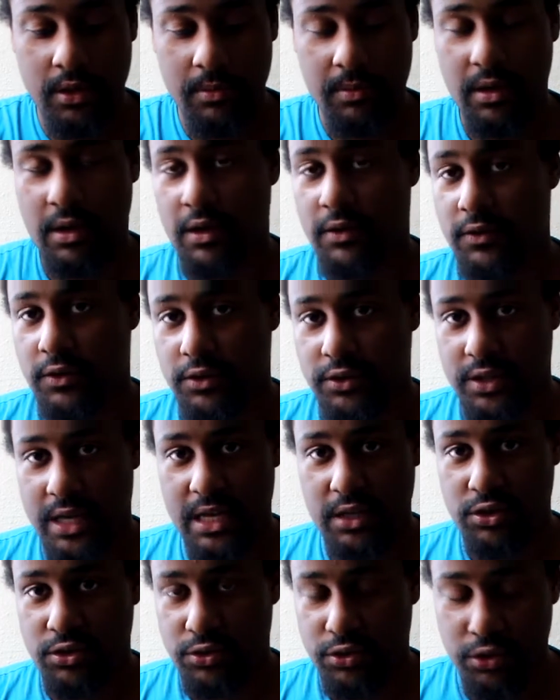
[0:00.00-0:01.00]
If your
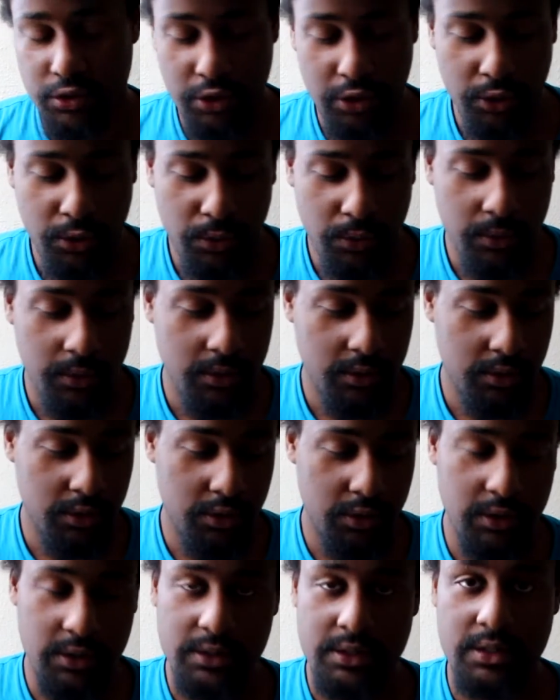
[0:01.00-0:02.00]
skate shoes are new, you're
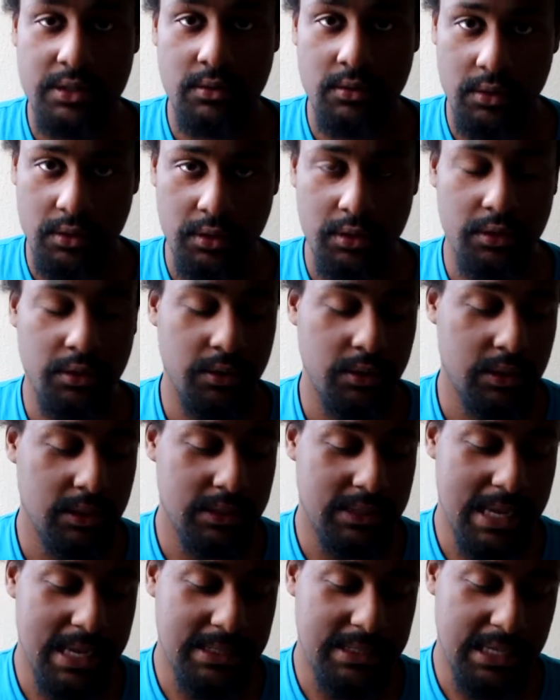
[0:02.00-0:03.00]
gonna do the
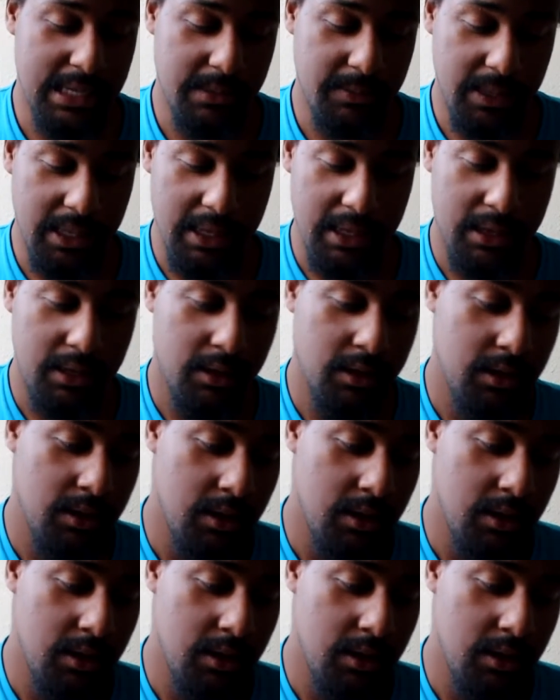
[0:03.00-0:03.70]
exact same thing.